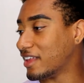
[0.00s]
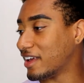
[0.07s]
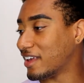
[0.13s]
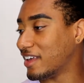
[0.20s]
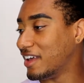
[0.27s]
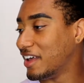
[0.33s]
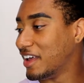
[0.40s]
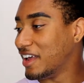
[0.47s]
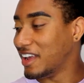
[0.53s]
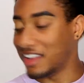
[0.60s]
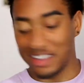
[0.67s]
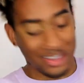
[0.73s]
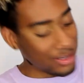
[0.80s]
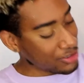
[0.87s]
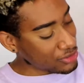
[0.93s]
Like,
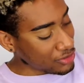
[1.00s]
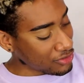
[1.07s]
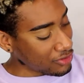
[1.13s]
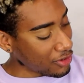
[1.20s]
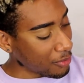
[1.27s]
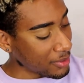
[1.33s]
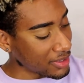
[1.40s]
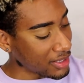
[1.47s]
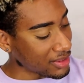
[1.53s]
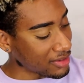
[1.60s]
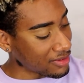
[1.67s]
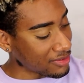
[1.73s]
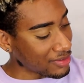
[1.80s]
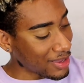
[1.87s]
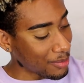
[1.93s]
there's just no way that
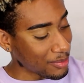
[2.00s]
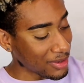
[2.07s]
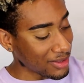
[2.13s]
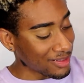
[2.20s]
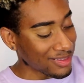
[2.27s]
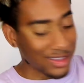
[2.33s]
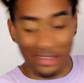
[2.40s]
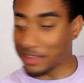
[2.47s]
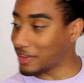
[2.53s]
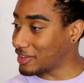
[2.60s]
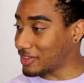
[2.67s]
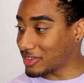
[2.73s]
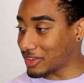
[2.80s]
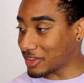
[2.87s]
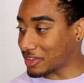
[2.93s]
this is happening. Like, look
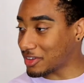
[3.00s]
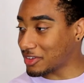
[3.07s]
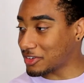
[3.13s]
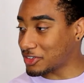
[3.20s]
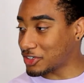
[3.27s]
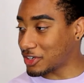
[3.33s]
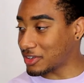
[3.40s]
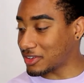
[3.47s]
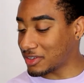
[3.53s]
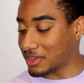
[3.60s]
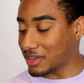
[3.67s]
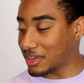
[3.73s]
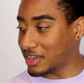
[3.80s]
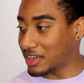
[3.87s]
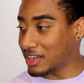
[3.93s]
at this. Like, this is just
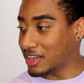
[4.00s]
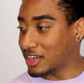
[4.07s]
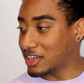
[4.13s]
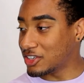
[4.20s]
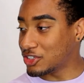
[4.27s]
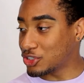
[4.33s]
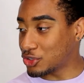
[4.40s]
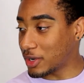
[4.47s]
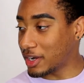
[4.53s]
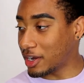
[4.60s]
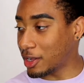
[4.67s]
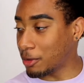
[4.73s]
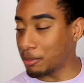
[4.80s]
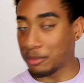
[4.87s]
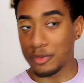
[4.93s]
straight
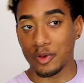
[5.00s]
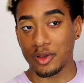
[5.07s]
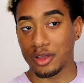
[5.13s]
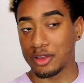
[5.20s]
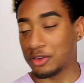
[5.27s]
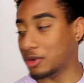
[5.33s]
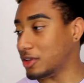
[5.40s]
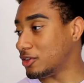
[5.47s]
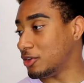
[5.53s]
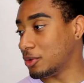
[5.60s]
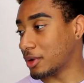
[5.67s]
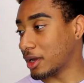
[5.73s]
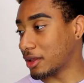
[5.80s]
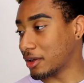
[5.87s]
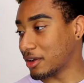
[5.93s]
up, you need to
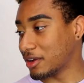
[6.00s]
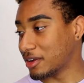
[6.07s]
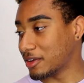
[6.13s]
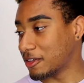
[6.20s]
do color.